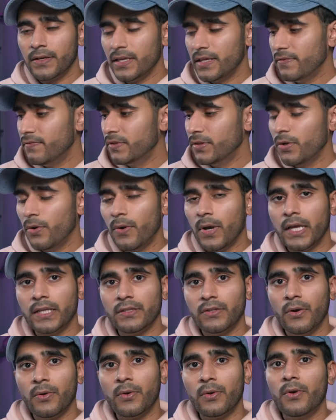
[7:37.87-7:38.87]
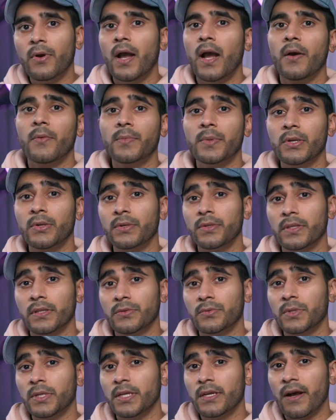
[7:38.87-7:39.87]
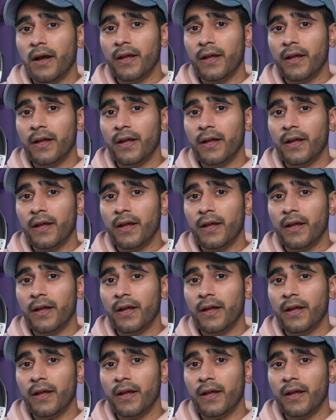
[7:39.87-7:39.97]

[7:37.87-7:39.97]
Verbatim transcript: even though I don't know how pure the 3D